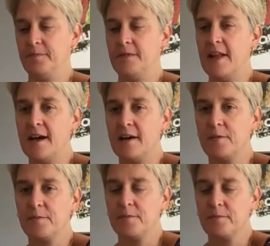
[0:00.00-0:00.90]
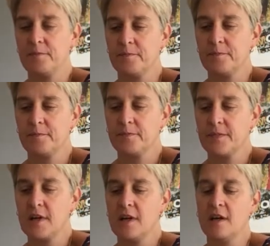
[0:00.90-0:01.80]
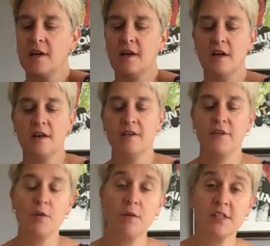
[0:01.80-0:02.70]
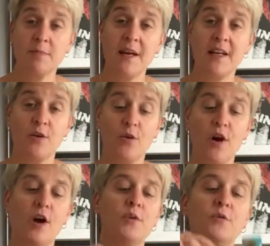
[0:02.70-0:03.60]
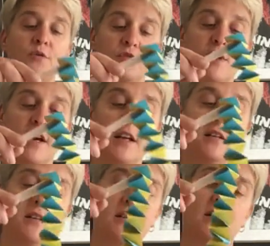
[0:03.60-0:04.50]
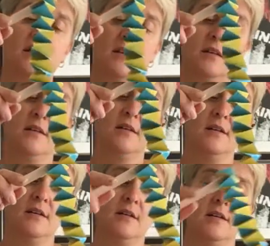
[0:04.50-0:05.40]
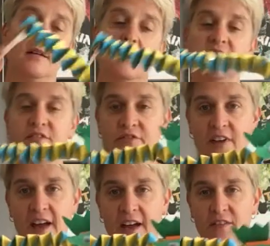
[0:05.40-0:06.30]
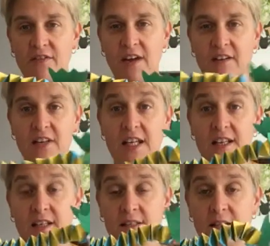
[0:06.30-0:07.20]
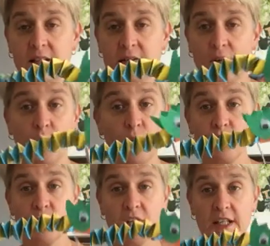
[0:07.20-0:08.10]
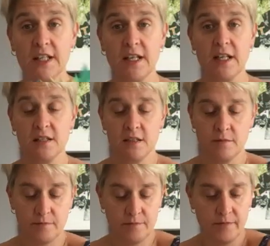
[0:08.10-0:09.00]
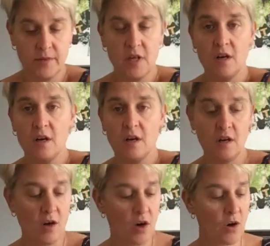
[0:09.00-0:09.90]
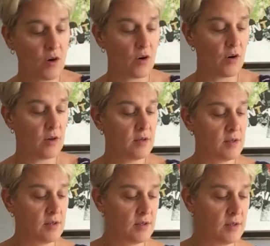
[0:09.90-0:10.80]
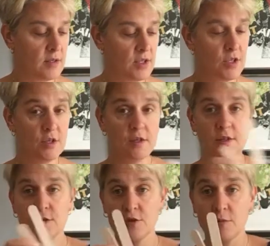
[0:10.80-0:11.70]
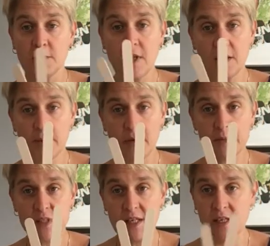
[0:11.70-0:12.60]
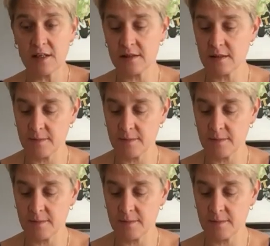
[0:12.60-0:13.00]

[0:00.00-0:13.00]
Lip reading: Now, if you want to make your own dragon, it's very, very easy. And all you're going to need are some lollipop sticks,